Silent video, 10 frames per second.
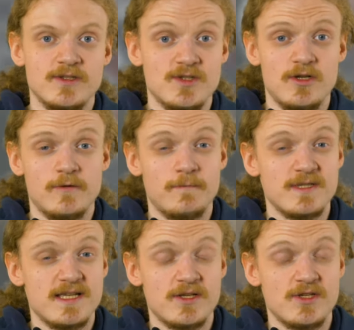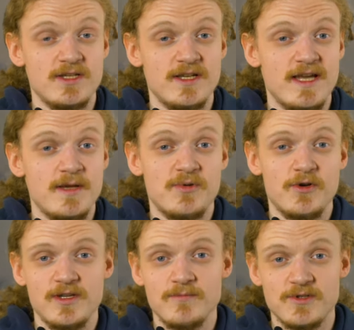Solov was actually a
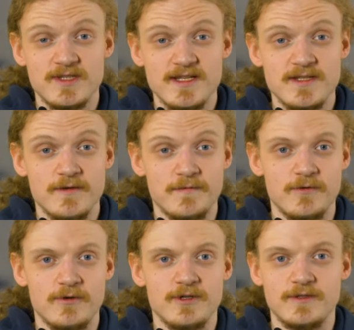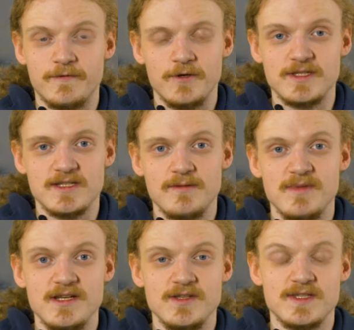podium contender for the first time
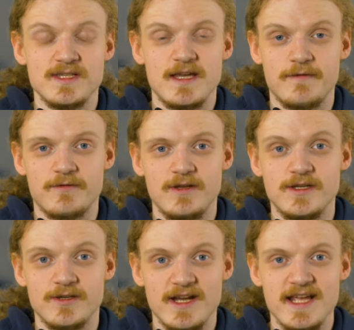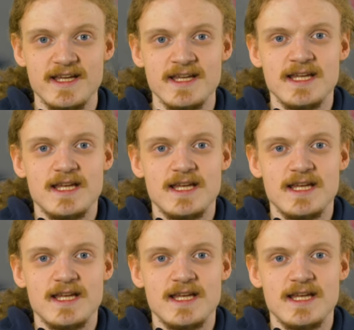in his F3 career.